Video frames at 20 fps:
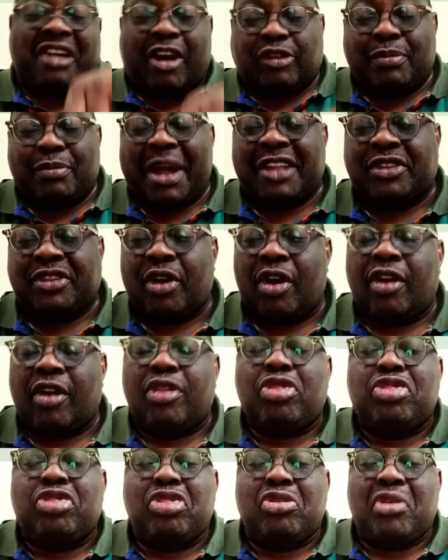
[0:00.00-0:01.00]
out my tongue.
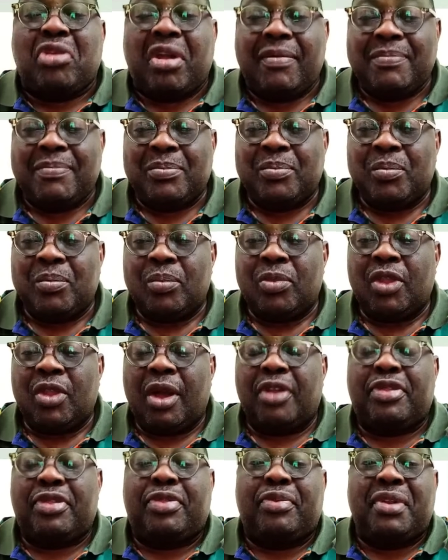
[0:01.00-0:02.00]

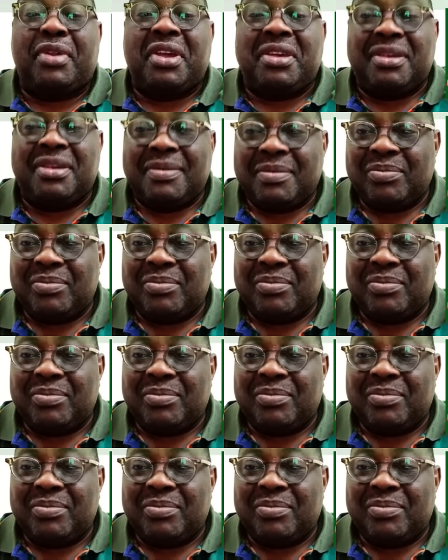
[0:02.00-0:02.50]
3,